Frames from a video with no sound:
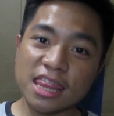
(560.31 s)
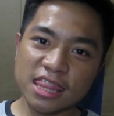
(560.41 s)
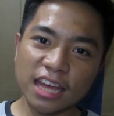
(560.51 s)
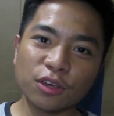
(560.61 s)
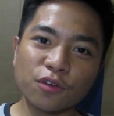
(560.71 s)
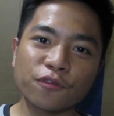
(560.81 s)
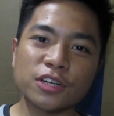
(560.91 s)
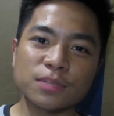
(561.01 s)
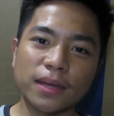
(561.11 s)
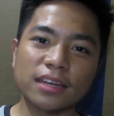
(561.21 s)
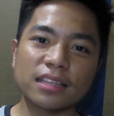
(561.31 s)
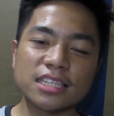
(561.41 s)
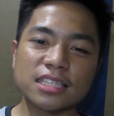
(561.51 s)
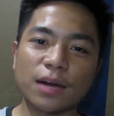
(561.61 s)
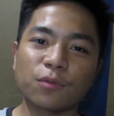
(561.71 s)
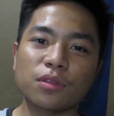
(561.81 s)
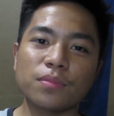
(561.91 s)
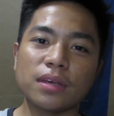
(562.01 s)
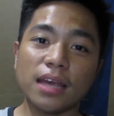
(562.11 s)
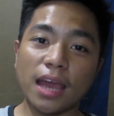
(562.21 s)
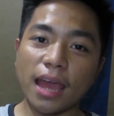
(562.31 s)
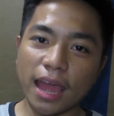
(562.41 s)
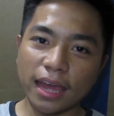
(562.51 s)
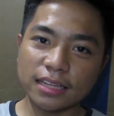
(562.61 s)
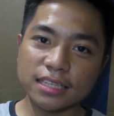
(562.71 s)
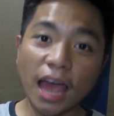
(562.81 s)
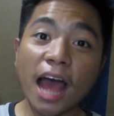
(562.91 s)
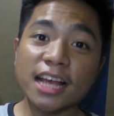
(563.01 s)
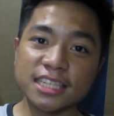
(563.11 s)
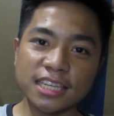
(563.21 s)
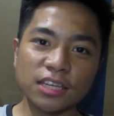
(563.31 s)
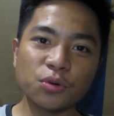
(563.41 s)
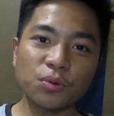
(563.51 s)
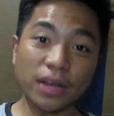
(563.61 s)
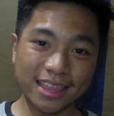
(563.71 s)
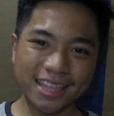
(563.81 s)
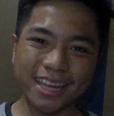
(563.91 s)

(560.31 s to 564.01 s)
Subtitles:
Thank you for spending this time with me, and see you in the